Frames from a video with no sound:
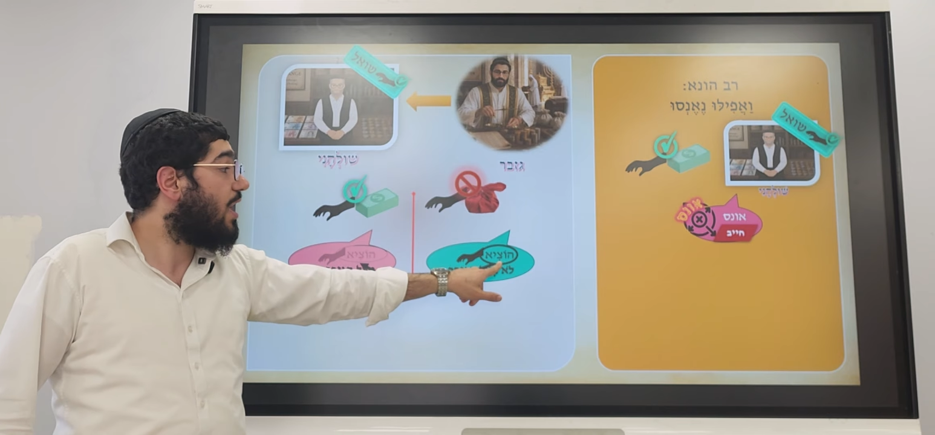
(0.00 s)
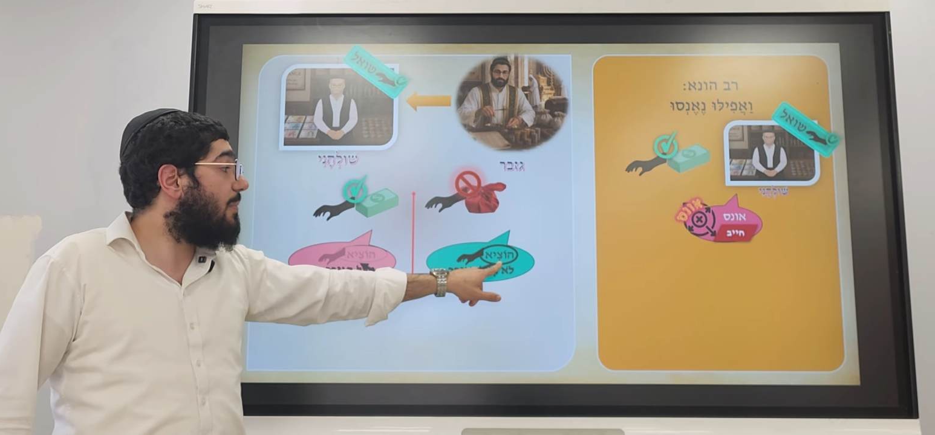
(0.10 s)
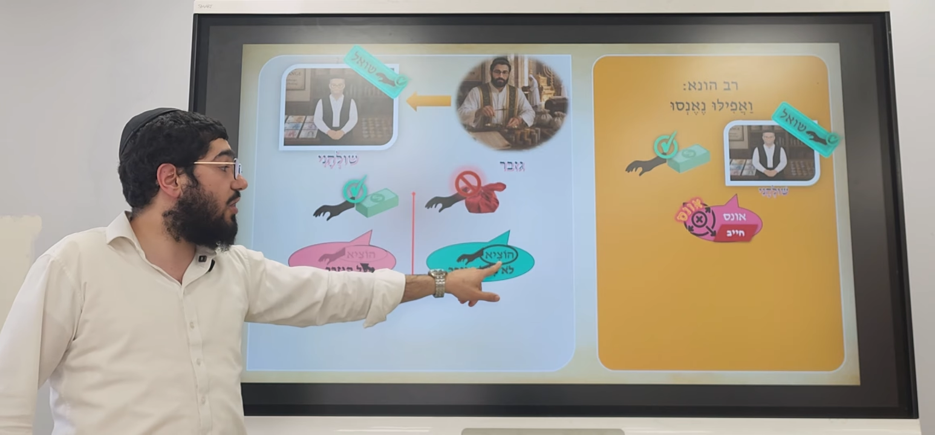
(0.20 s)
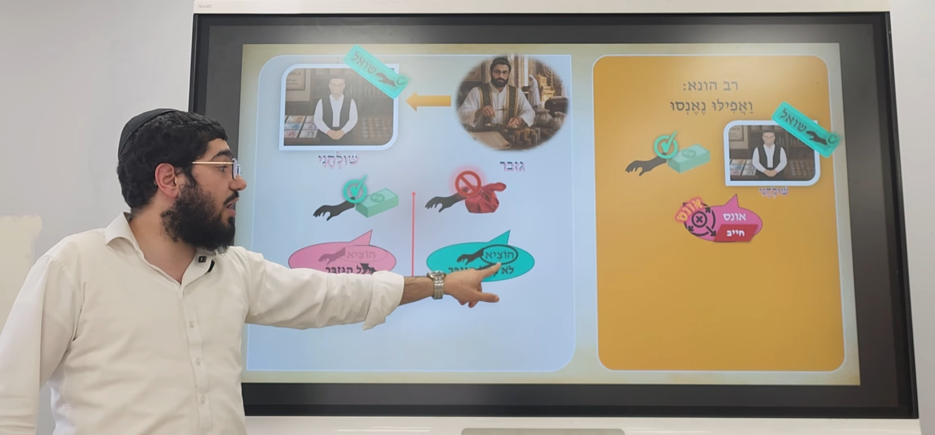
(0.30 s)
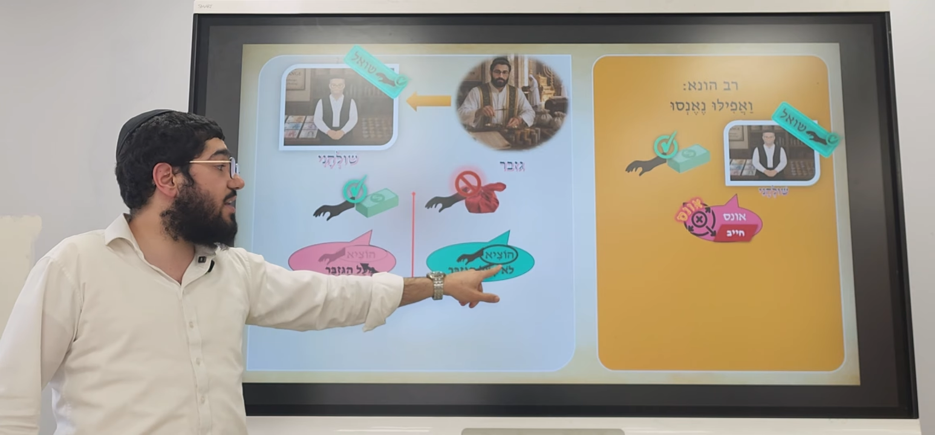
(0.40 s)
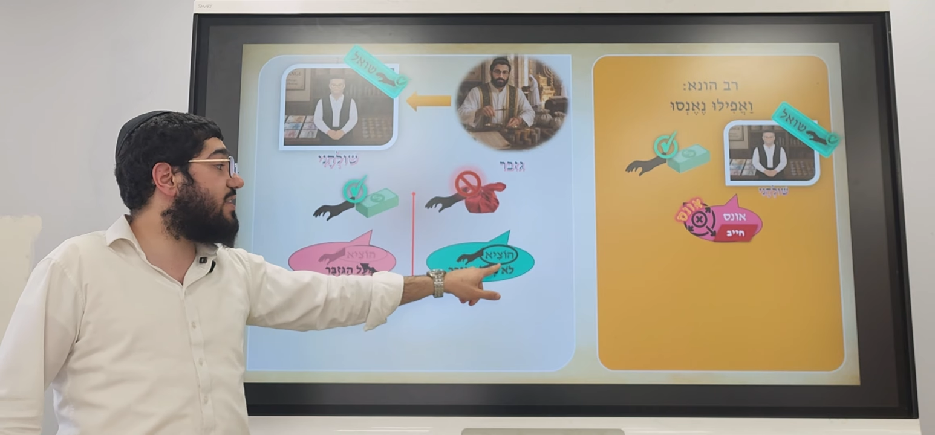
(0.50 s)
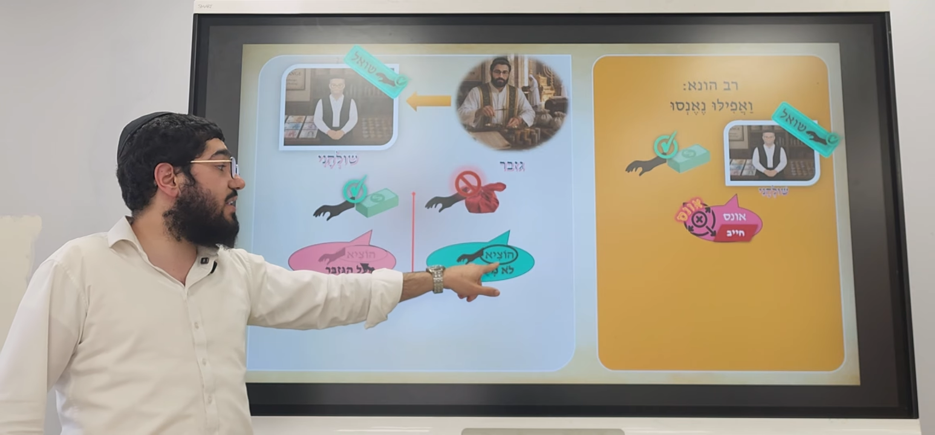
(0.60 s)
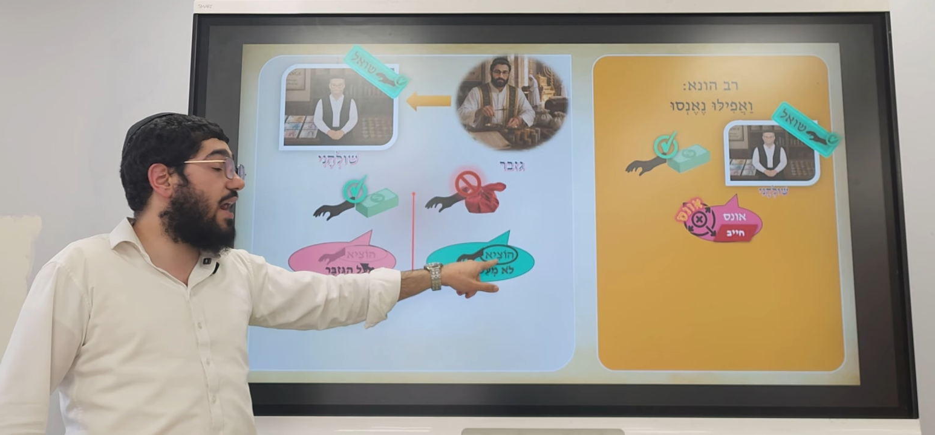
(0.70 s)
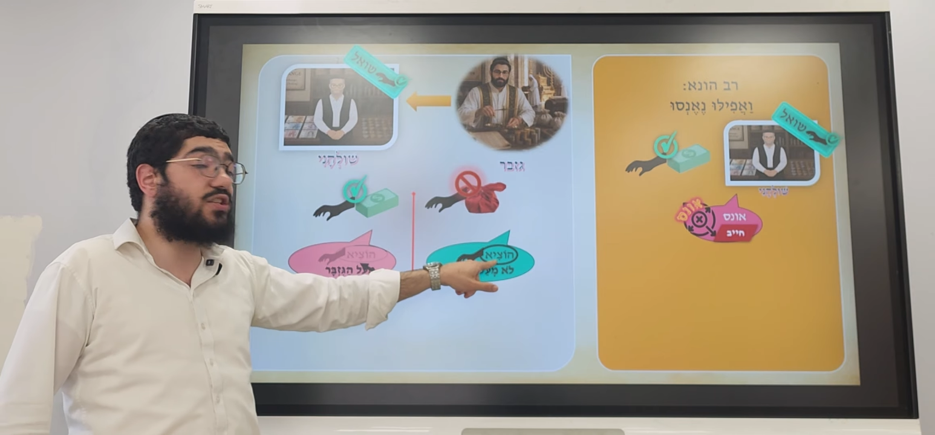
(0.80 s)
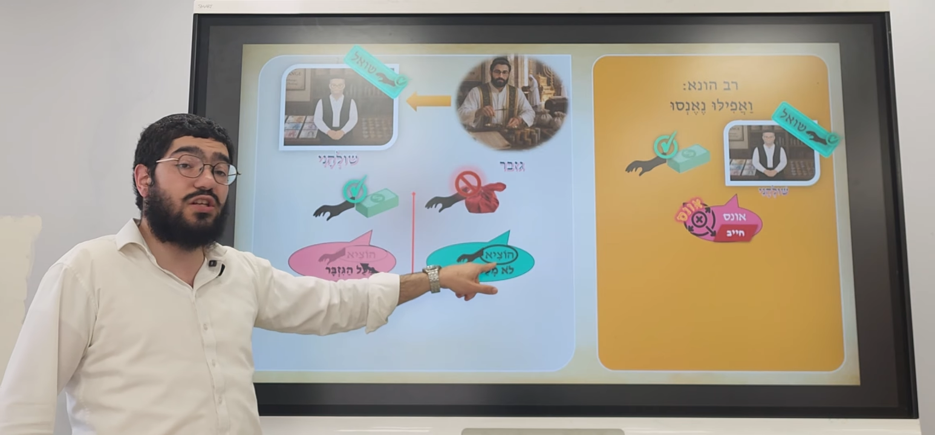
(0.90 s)
Because in
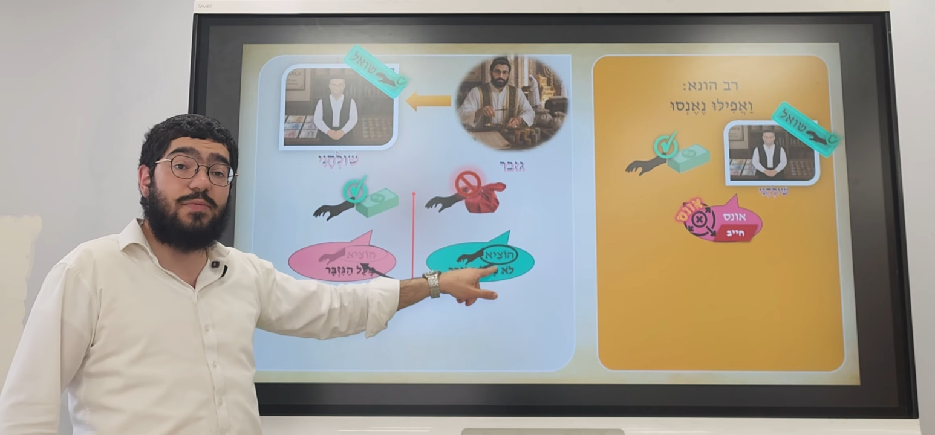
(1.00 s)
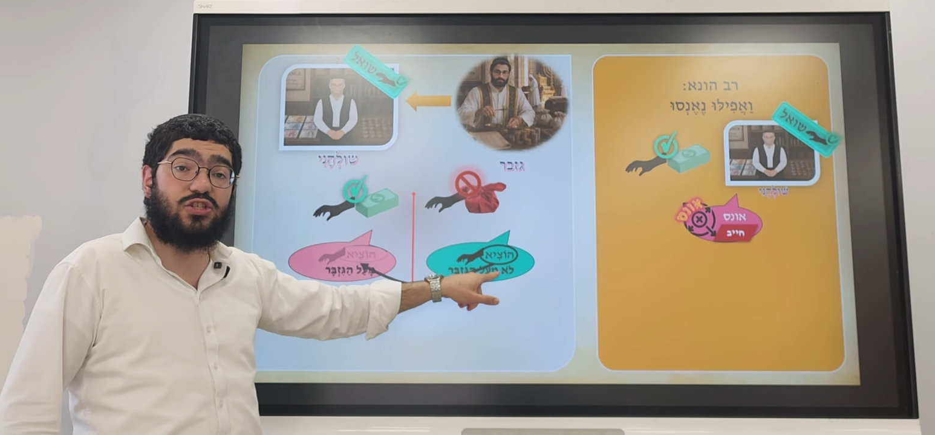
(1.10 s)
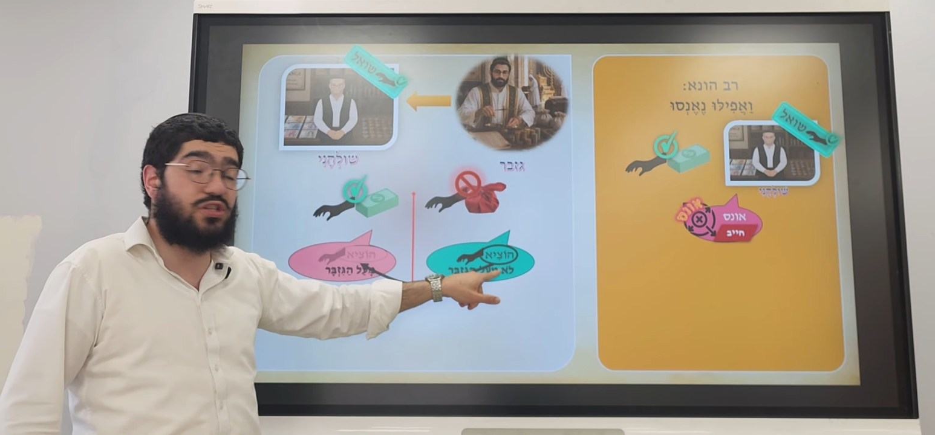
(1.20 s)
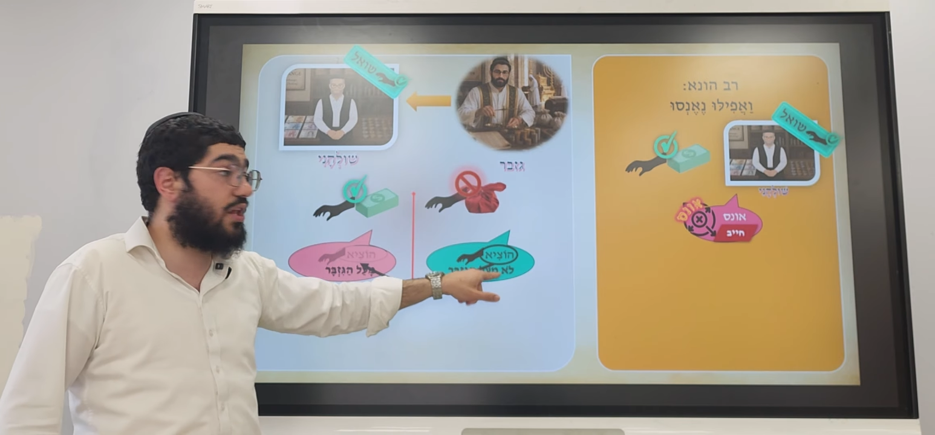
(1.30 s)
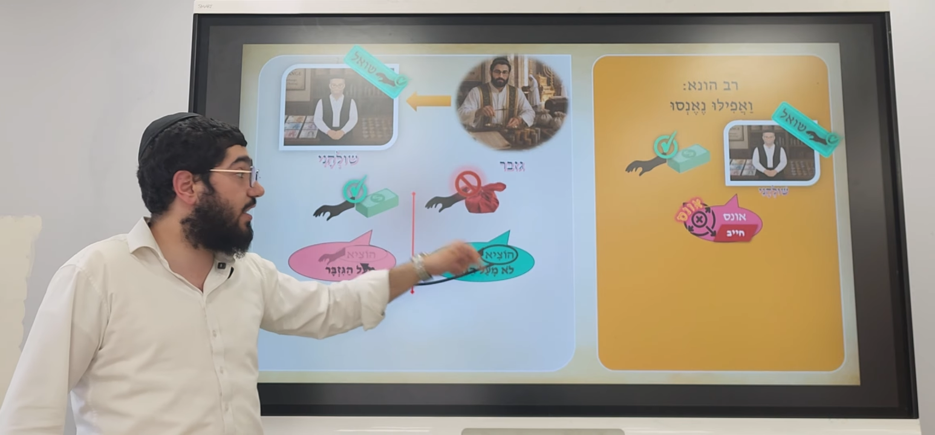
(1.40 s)
the Reish of the Mishnah,